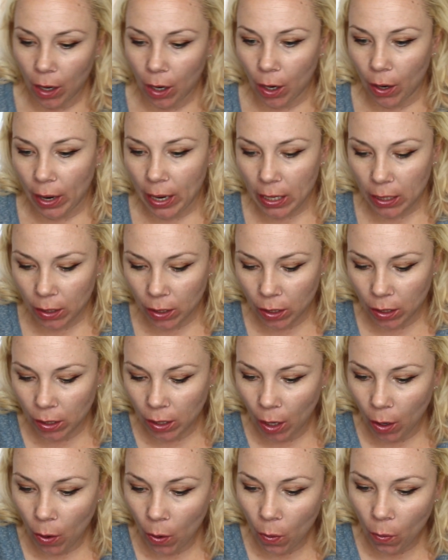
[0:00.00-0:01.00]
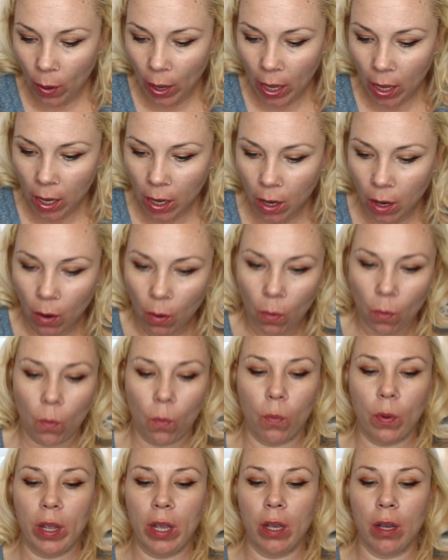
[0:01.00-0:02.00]
All right, so
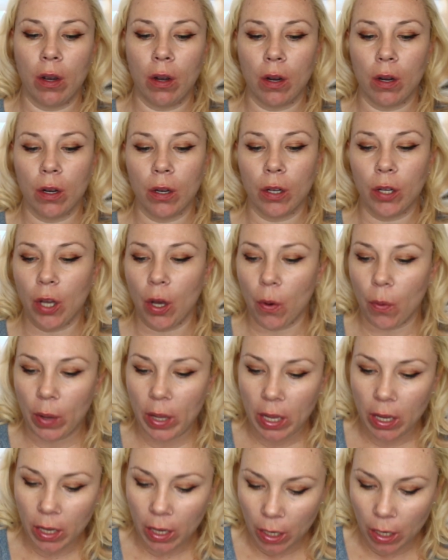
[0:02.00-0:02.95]
we are going